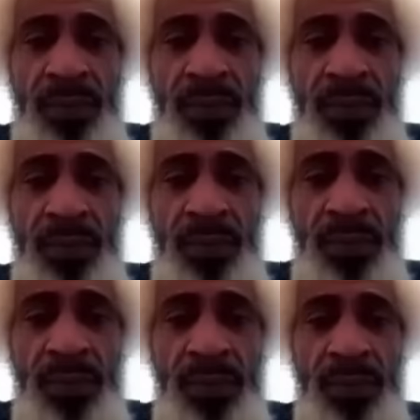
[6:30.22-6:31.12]

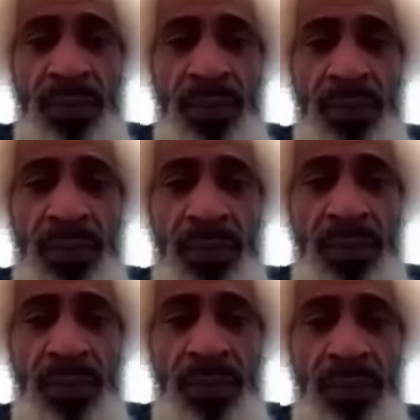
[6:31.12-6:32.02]

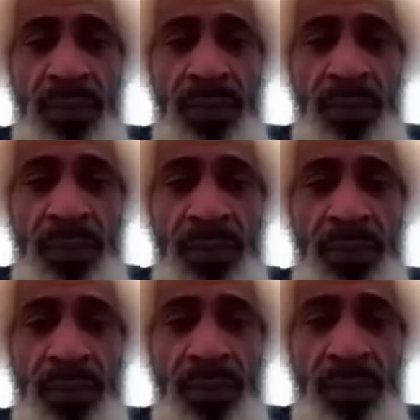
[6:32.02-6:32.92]

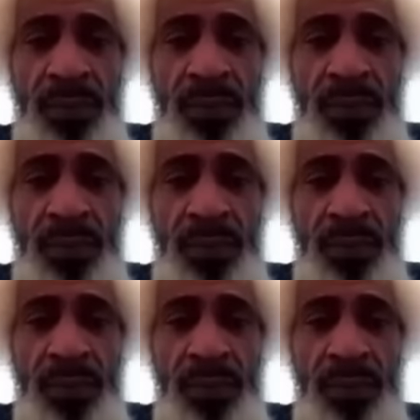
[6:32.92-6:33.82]

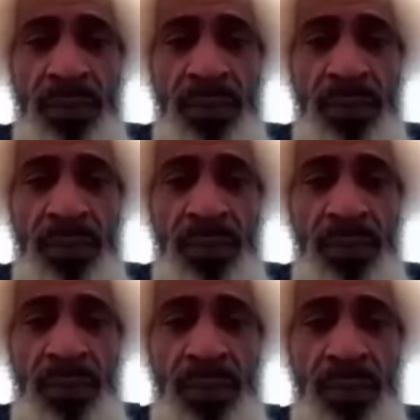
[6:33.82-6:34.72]

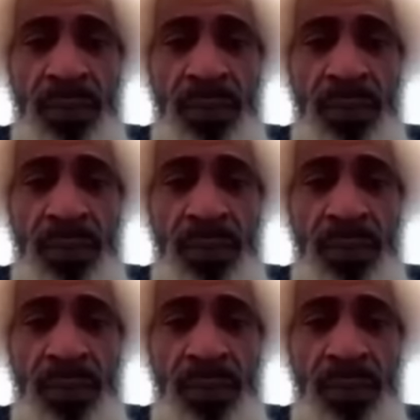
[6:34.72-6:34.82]
The person shown says nothing.